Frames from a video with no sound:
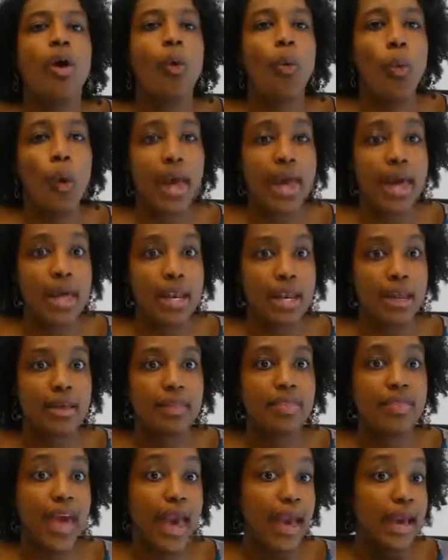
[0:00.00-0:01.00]
when
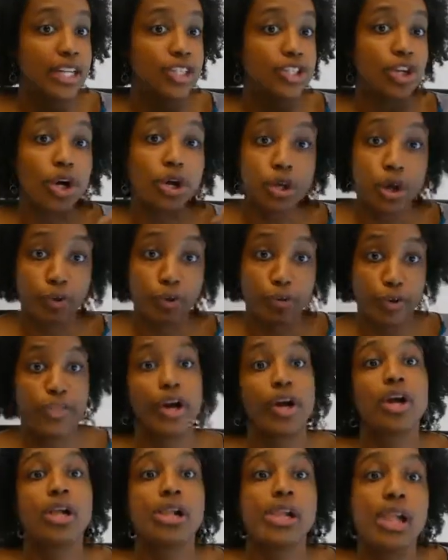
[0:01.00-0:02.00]
they turn over
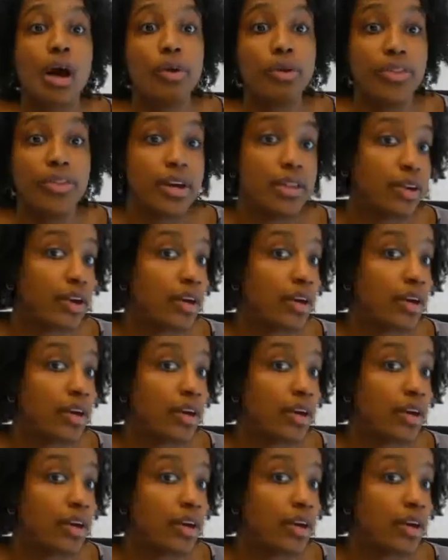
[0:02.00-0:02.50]
their clothing.